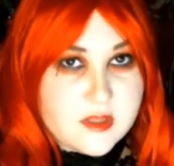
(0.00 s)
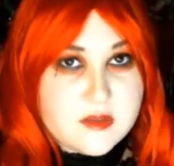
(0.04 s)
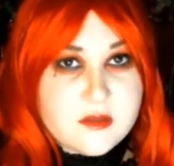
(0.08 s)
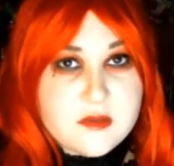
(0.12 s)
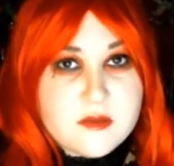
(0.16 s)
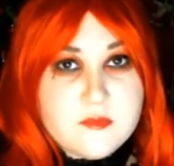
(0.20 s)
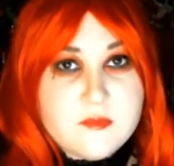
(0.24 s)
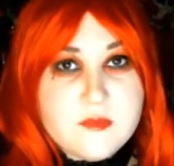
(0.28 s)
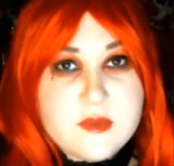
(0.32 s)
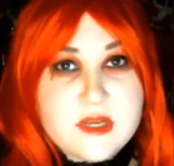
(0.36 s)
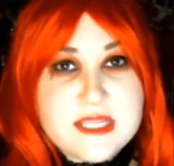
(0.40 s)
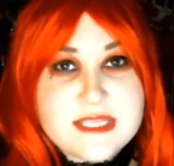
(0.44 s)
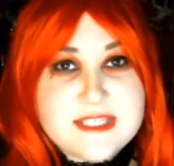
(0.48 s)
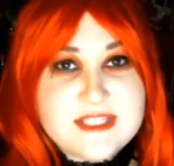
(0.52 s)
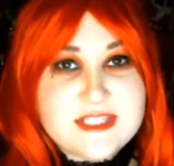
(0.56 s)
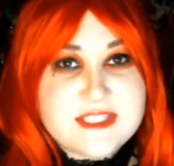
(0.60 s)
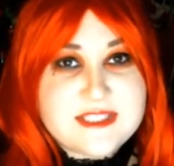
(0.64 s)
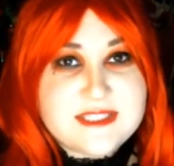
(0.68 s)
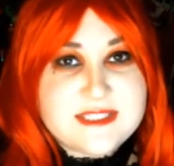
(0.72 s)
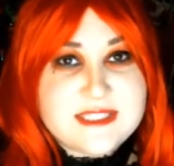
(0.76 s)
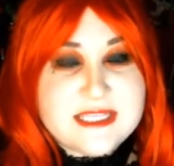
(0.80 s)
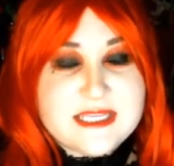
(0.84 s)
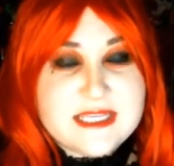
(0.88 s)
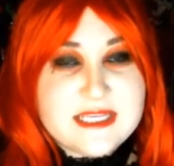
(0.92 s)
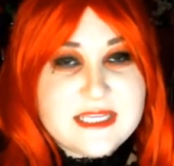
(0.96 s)
What I just
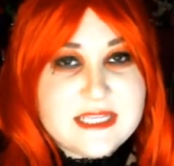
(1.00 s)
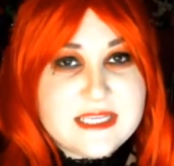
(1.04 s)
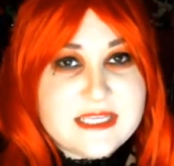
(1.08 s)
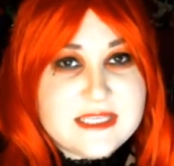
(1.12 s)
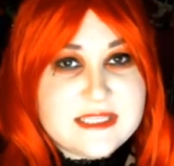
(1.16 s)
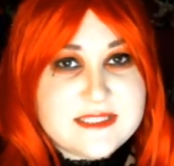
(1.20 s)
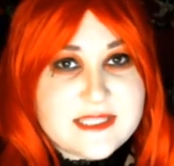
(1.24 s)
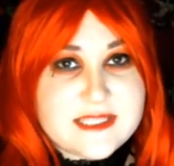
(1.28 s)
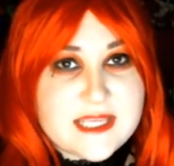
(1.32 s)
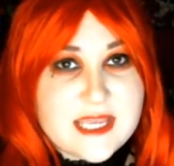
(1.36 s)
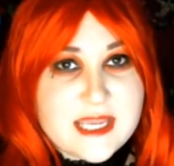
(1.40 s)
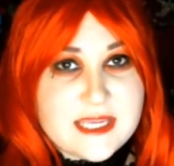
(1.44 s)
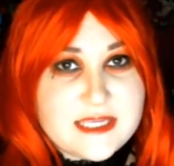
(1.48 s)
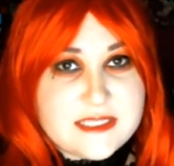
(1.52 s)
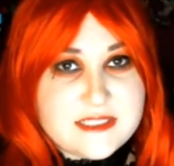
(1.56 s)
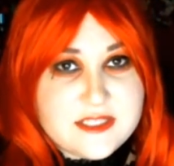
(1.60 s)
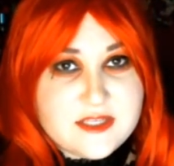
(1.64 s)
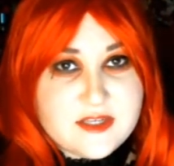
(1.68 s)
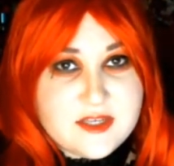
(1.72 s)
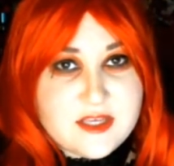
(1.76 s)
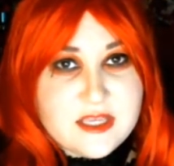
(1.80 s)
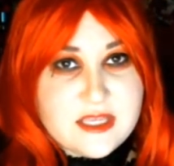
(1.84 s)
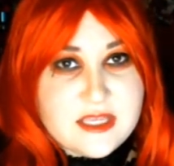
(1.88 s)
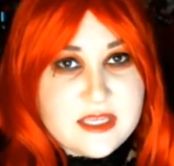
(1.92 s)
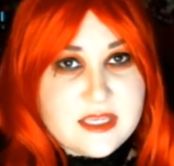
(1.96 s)
did is I
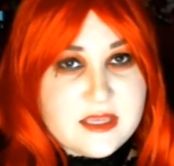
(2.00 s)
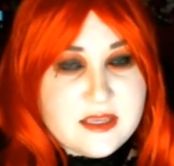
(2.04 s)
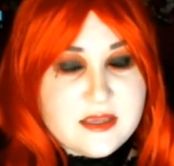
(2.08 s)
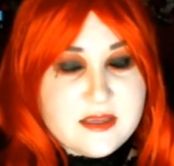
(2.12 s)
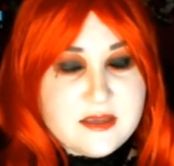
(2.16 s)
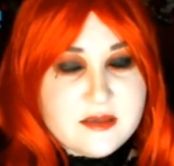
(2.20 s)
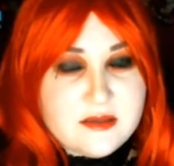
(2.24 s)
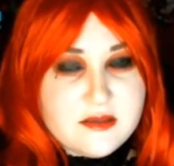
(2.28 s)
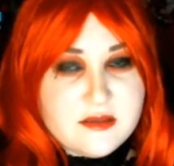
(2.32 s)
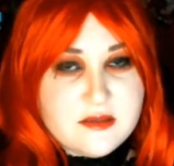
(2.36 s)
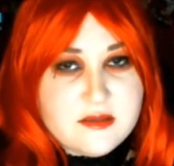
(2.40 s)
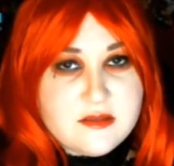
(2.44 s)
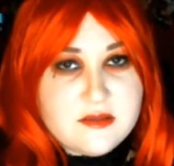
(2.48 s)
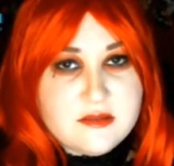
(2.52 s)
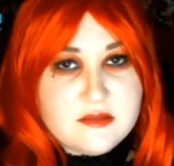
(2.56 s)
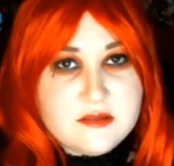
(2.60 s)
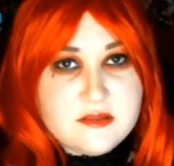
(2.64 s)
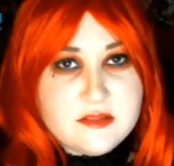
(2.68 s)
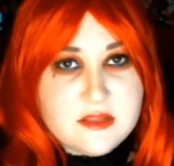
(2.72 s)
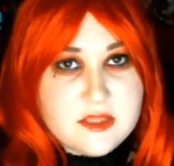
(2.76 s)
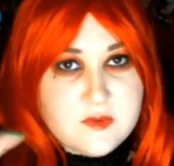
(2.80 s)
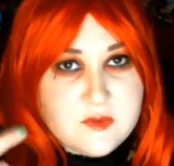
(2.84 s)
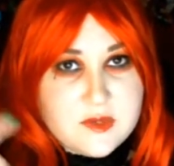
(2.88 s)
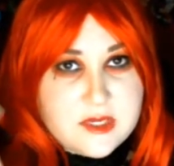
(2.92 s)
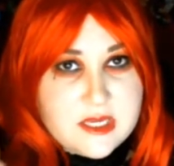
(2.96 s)
took a
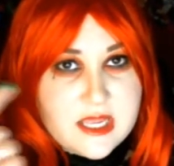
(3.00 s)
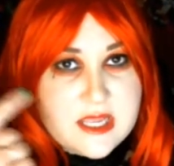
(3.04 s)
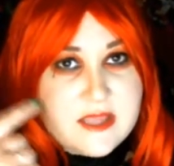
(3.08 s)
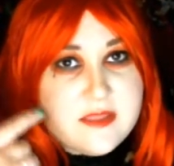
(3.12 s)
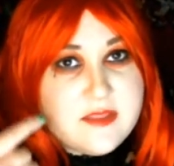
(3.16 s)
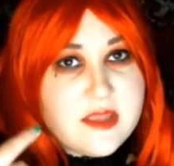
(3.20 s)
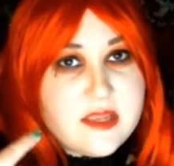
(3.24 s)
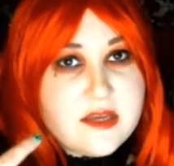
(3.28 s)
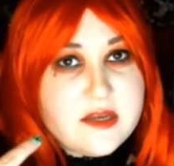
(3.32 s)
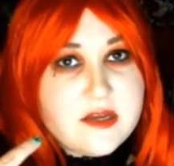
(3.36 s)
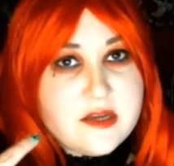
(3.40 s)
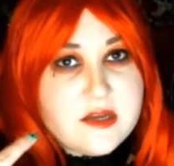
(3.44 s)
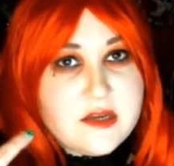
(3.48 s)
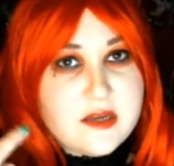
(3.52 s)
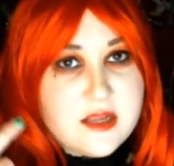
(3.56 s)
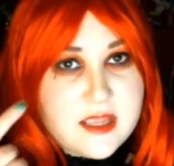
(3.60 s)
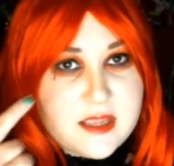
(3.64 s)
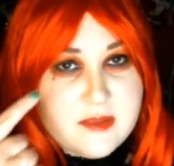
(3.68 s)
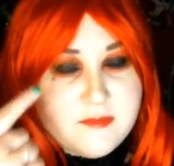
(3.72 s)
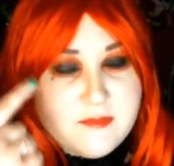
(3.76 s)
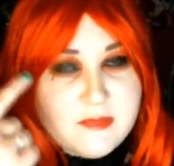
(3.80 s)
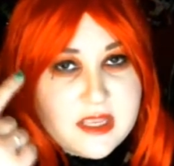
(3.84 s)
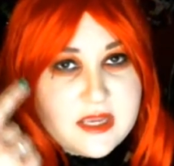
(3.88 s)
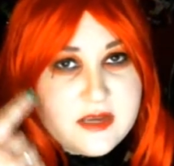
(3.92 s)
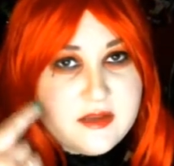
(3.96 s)
liquid eyeliner
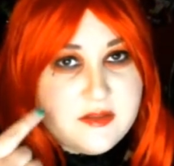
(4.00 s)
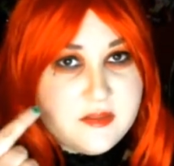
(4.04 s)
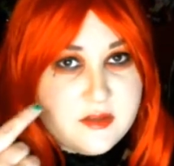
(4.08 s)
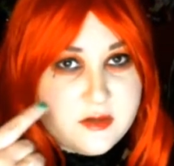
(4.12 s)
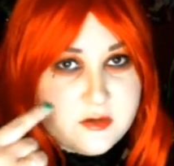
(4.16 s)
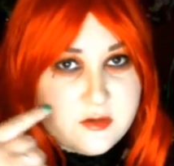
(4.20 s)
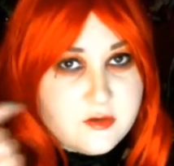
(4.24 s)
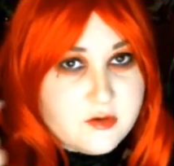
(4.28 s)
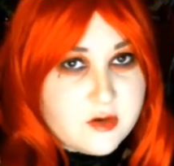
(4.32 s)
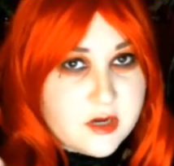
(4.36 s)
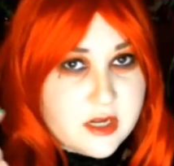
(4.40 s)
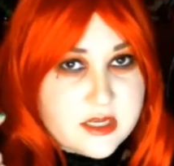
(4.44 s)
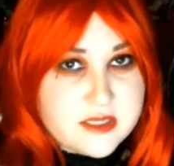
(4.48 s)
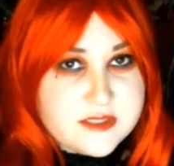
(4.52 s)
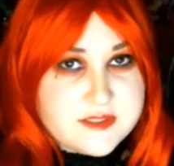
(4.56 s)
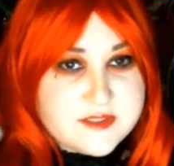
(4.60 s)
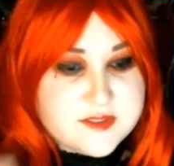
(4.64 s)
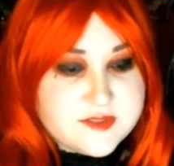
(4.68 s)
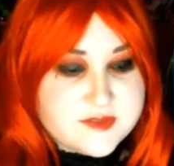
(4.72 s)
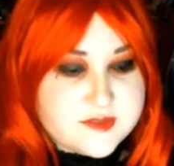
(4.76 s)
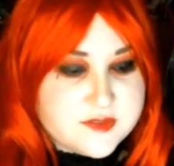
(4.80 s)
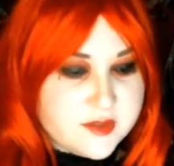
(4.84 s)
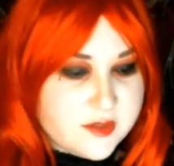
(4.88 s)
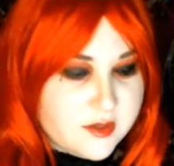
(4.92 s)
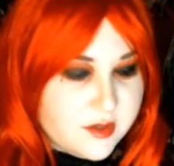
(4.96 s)
and made a little
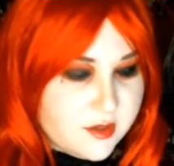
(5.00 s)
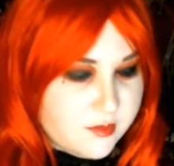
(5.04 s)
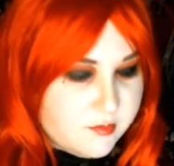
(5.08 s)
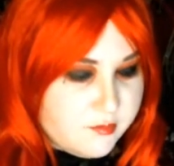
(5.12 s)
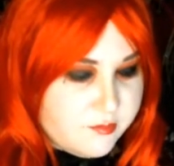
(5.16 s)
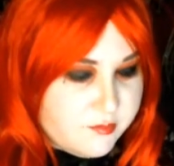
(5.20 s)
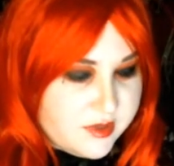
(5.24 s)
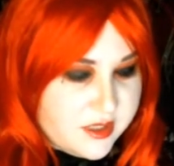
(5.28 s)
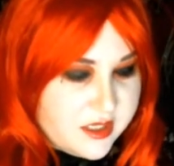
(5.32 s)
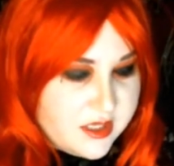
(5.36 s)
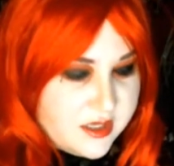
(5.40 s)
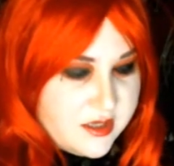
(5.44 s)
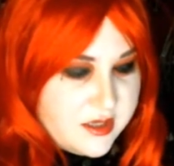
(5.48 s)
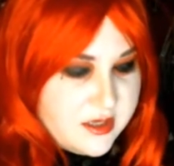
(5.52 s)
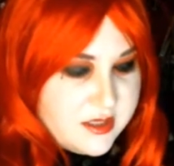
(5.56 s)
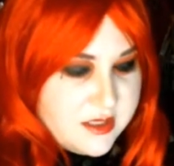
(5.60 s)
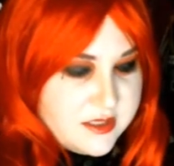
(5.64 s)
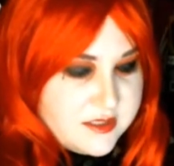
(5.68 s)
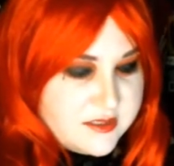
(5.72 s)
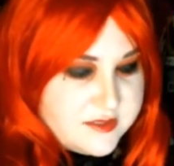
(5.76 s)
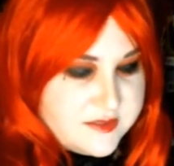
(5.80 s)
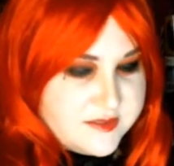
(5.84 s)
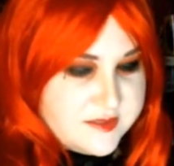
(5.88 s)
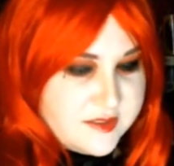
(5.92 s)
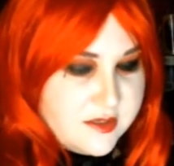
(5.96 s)
cross
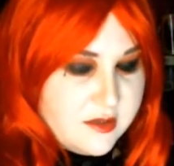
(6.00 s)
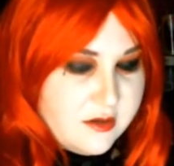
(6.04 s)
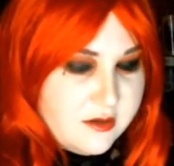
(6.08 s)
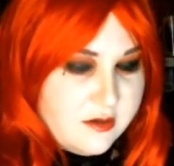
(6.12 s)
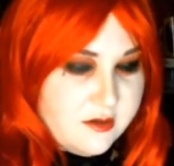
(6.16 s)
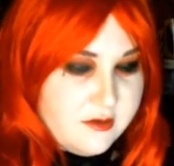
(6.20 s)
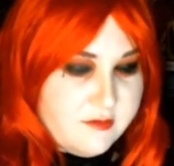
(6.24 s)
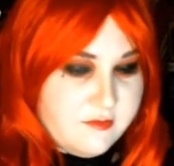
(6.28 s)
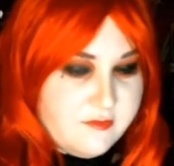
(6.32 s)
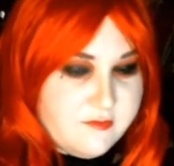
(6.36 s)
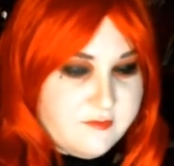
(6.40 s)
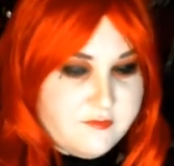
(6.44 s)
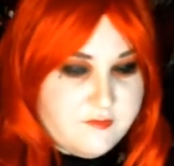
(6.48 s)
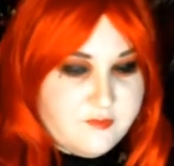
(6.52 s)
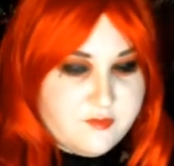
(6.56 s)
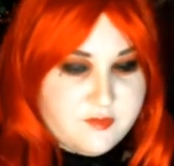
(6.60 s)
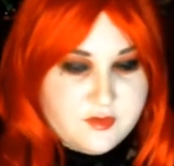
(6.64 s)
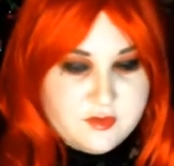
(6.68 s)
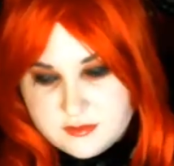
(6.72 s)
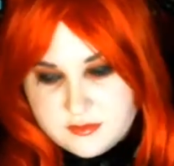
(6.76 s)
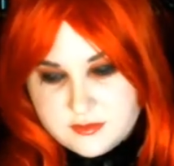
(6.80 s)
because of